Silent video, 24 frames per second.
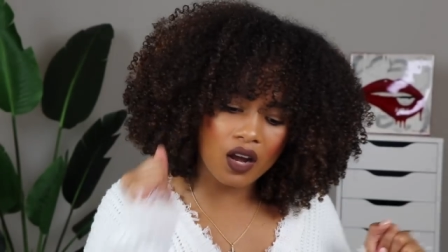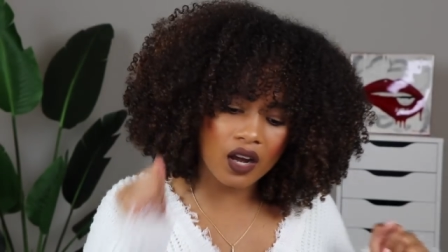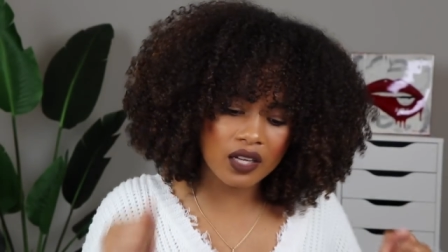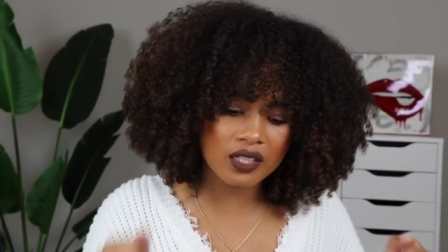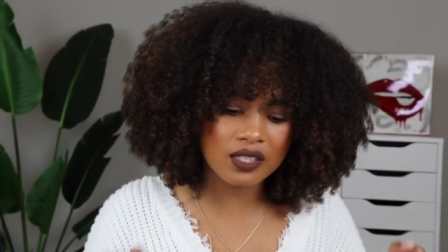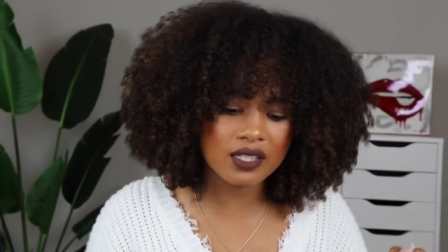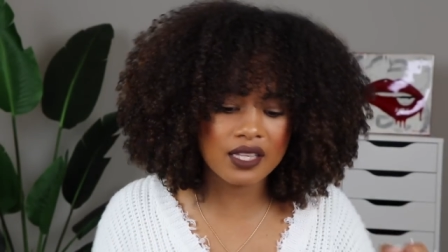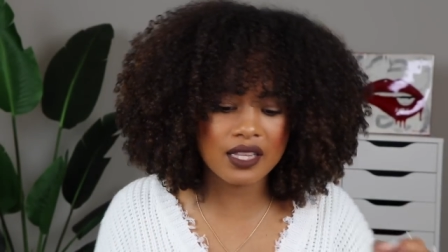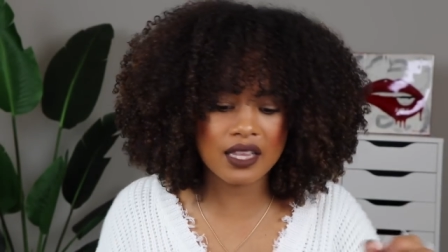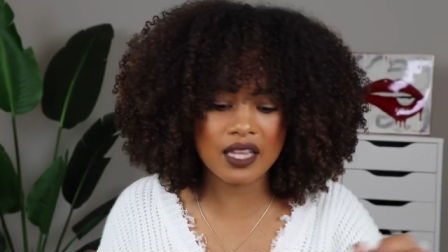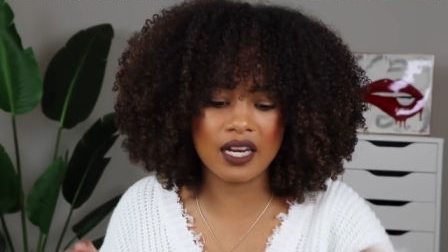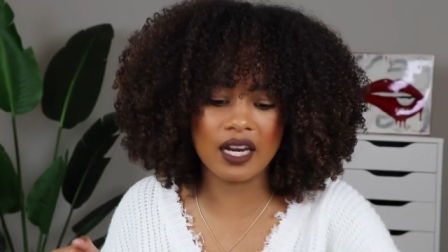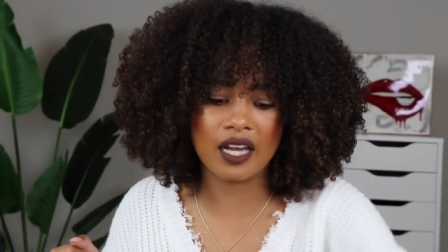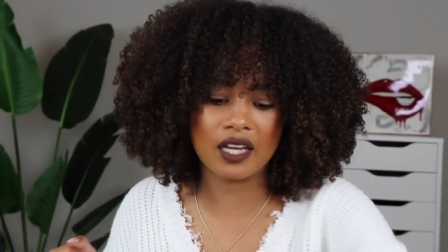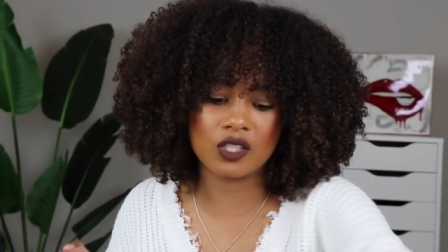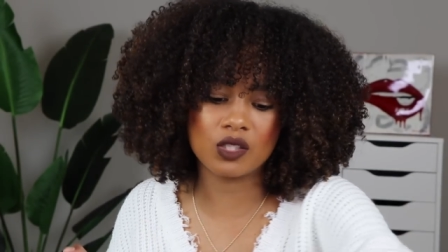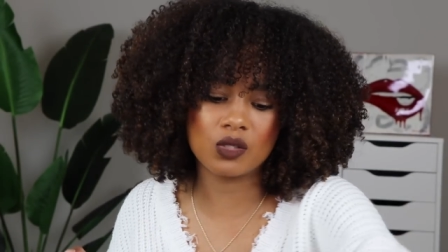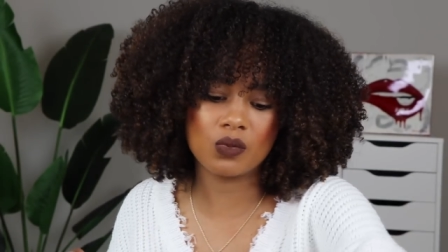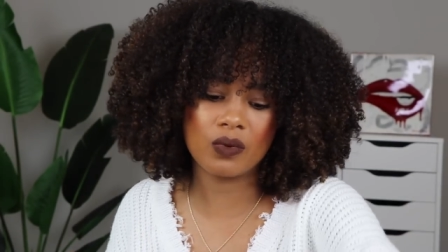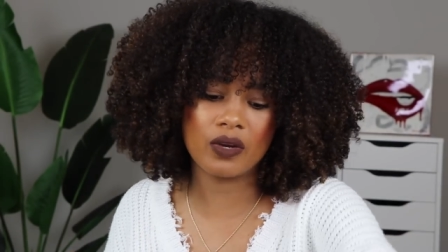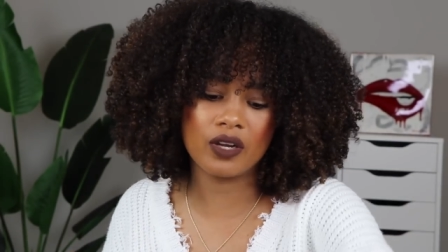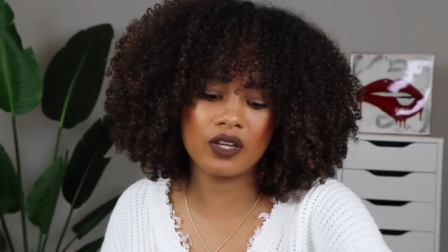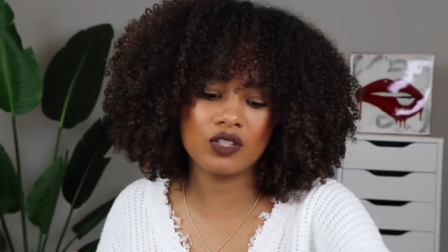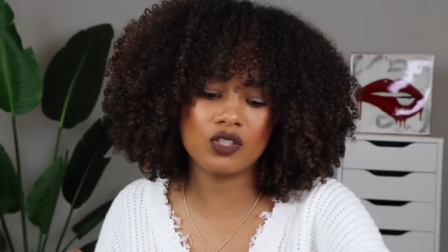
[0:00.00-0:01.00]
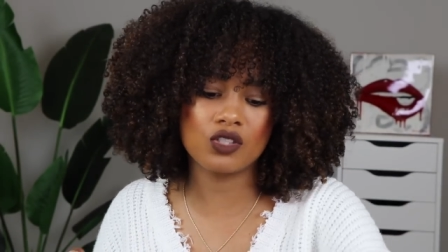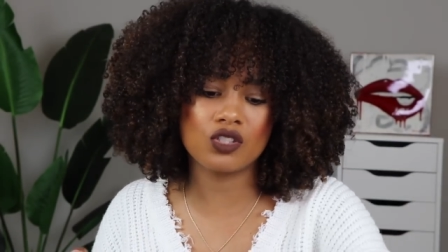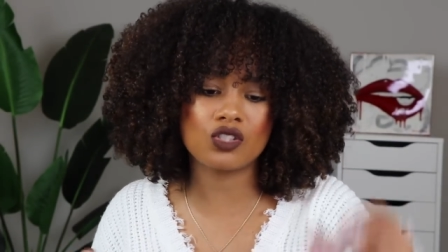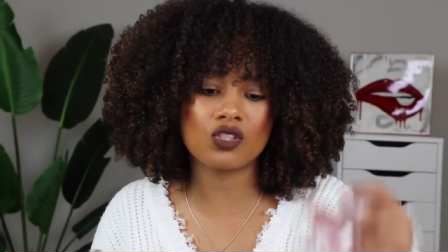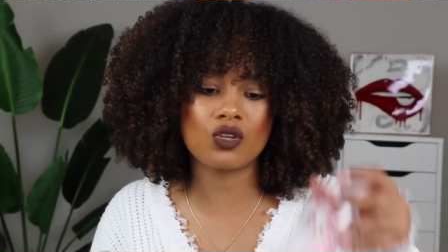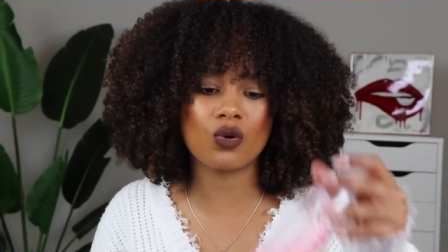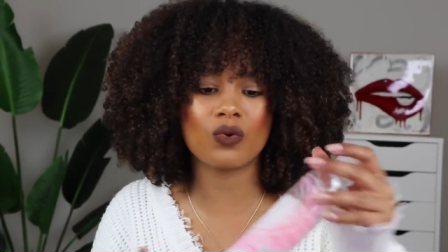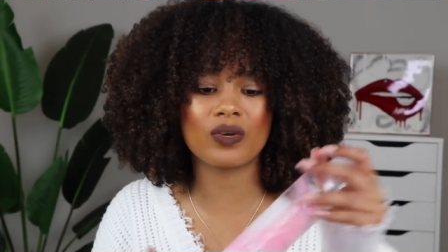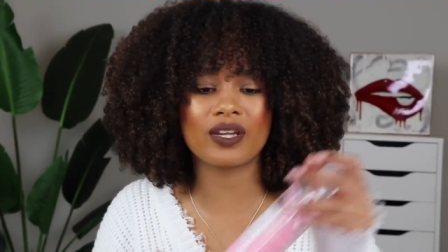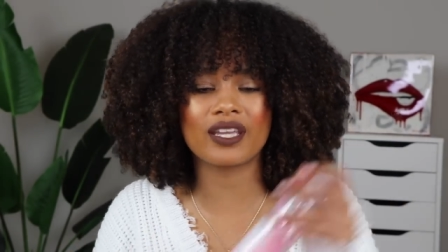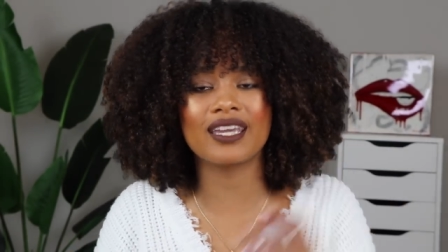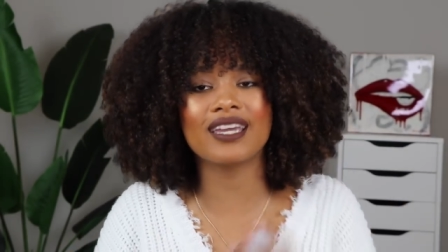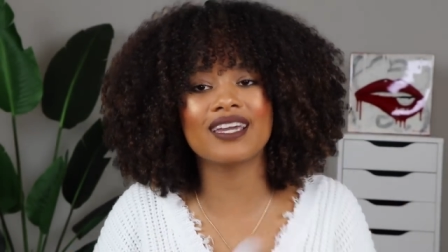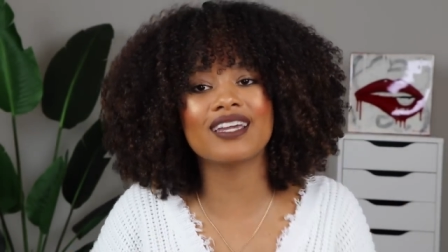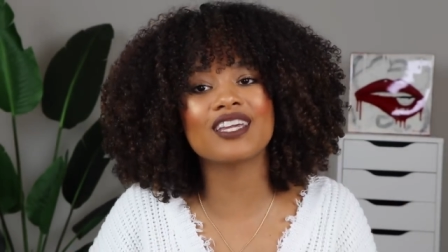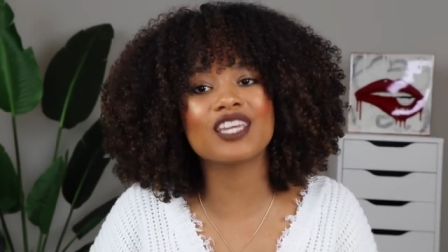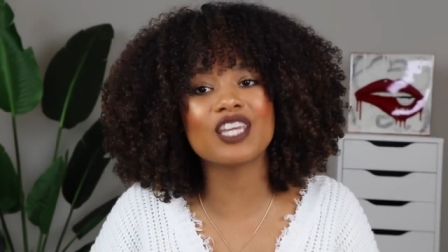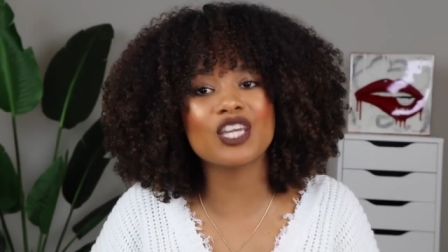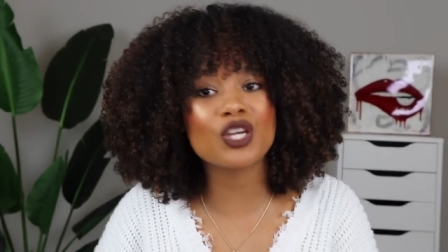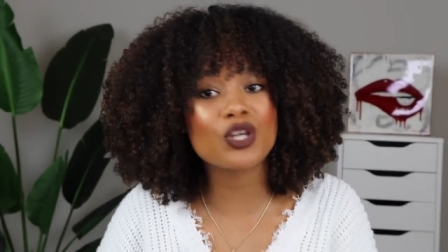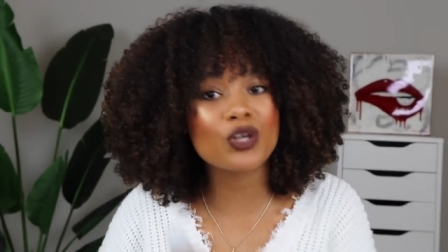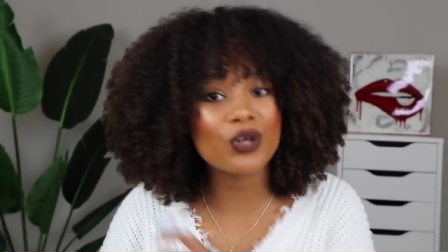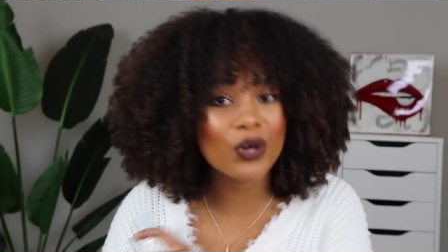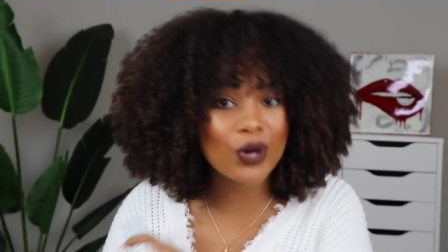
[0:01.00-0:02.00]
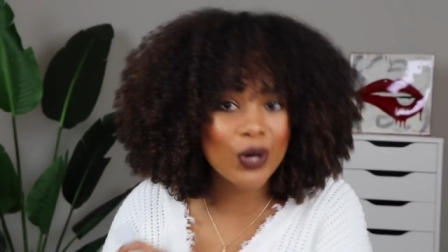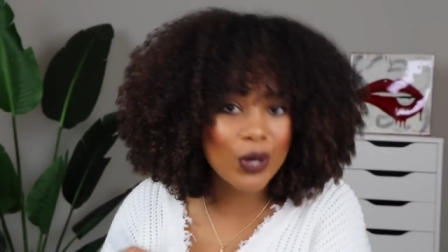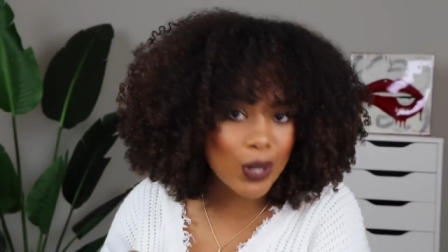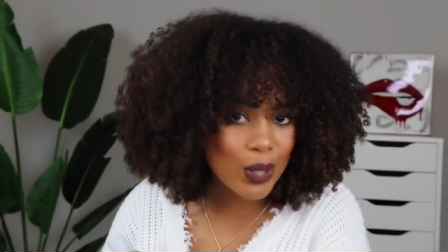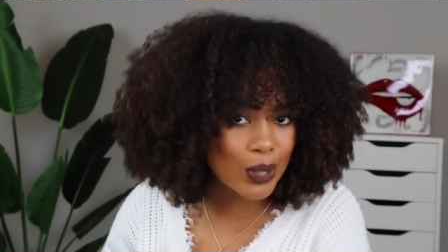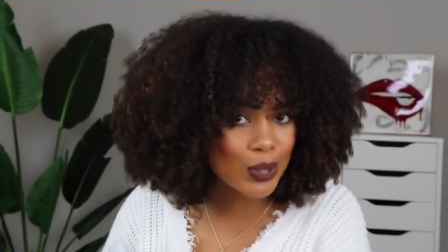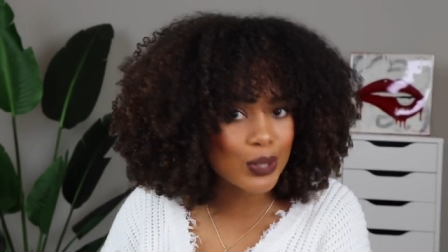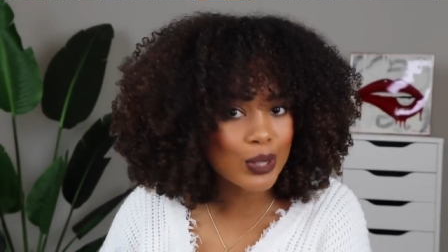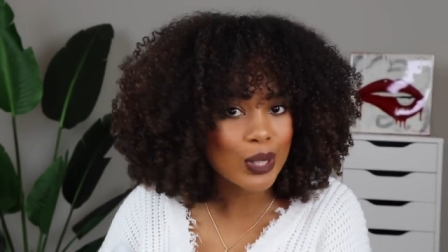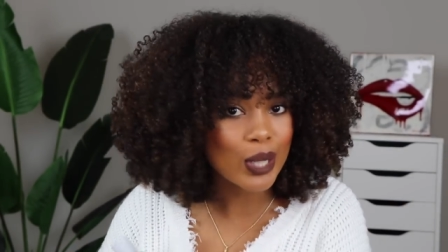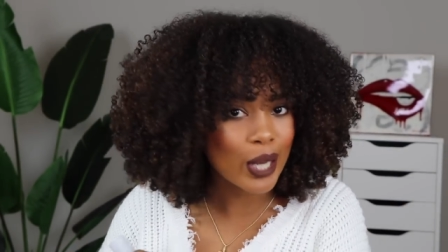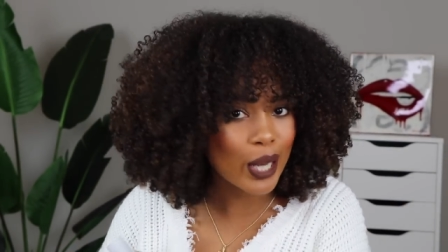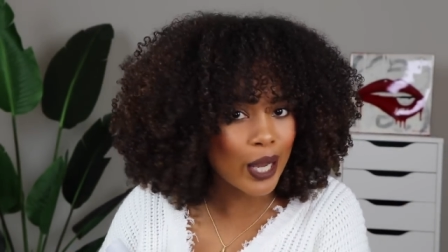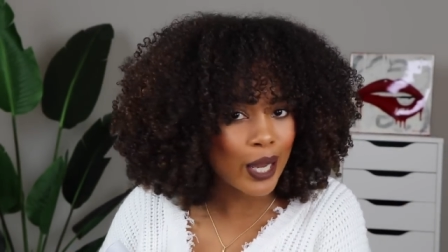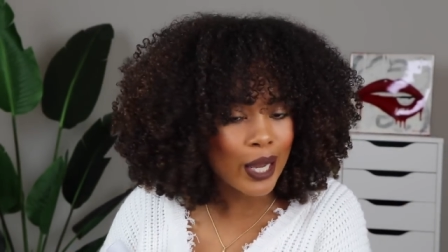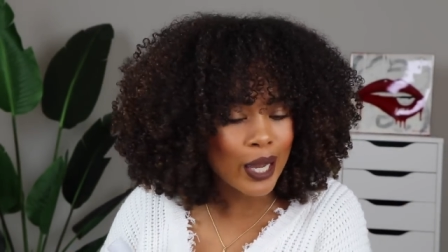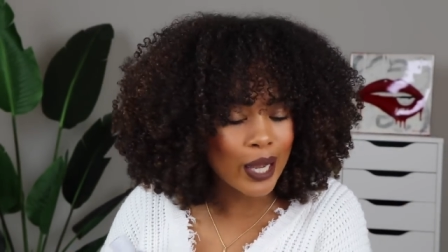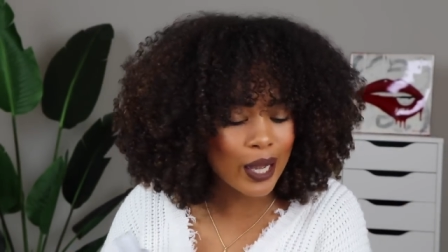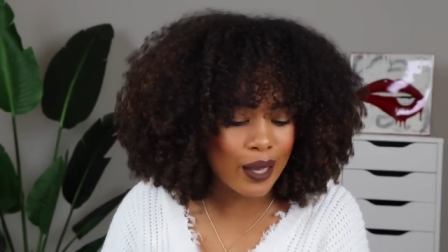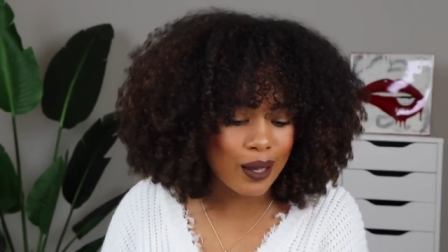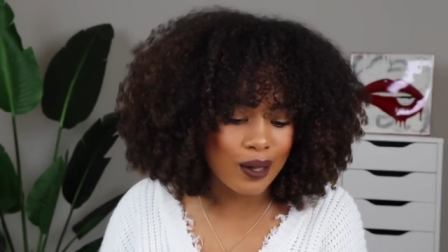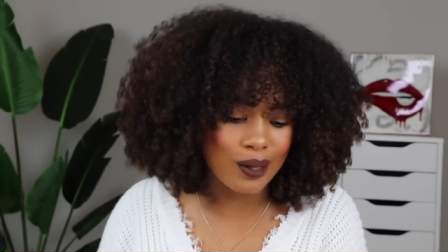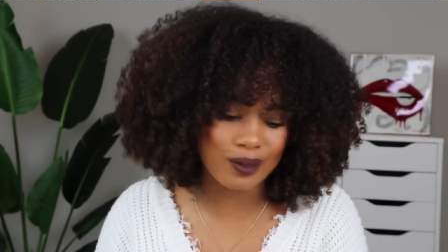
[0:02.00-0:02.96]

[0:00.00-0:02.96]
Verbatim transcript: on to the next one. So Kinky Curly